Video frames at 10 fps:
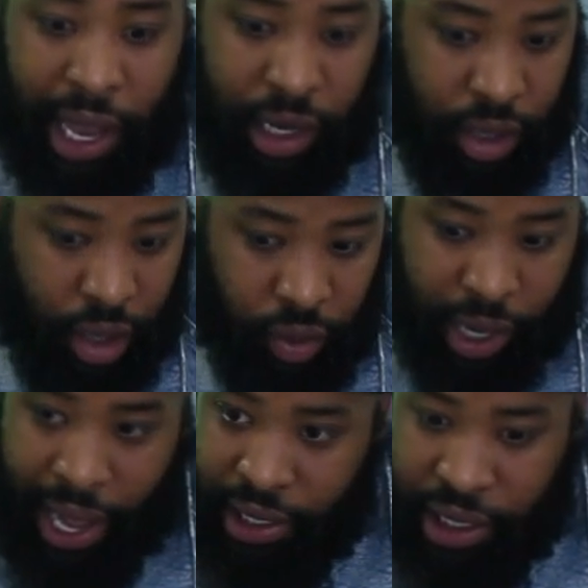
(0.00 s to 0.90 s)
I know
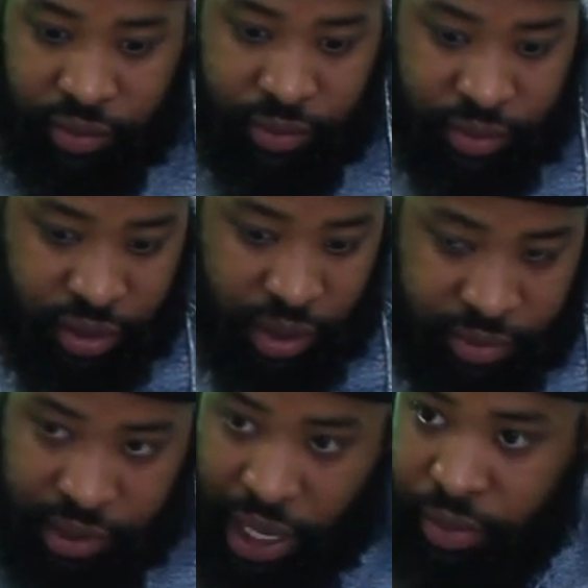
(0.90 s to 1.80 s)
they had to give him
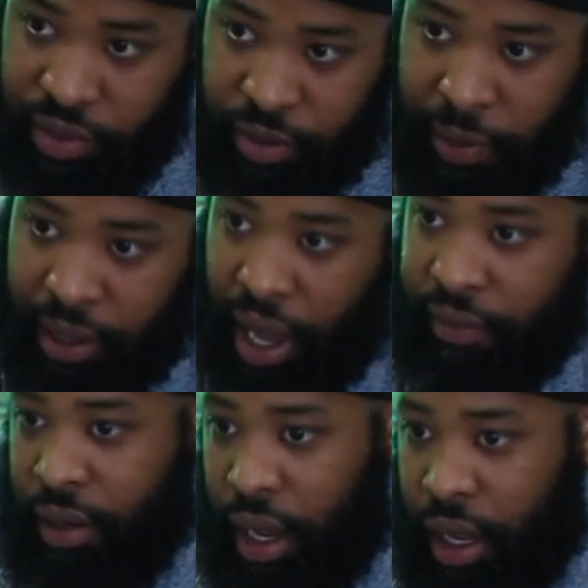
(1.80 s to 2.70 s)
some type of respect
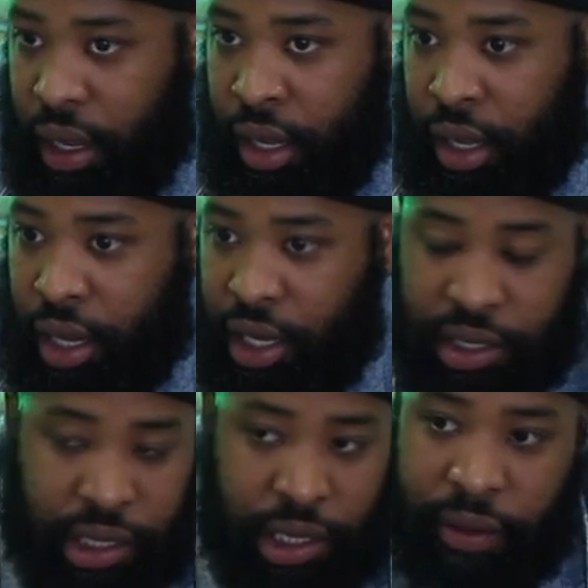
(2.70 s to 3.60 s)
after that,
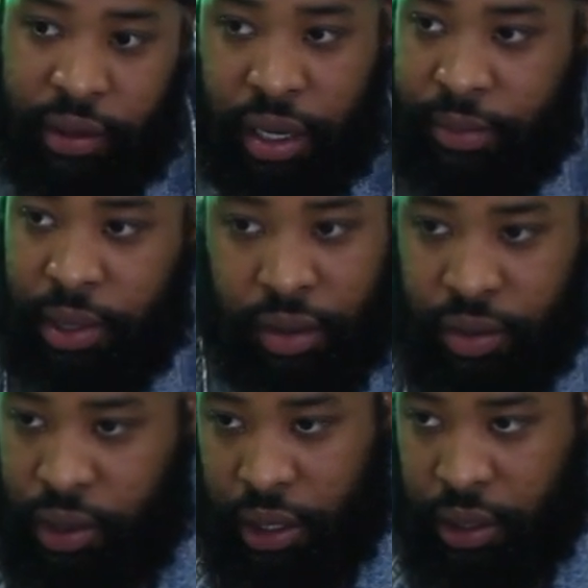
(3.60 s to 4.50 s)
because he didn't have to come here and
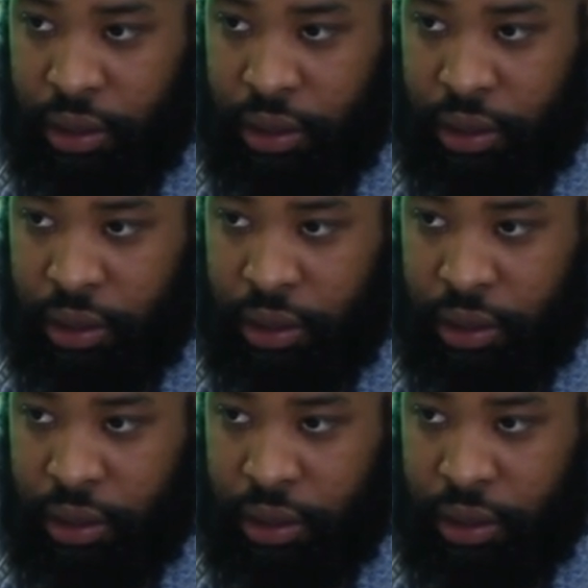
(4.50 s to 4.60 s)
do that.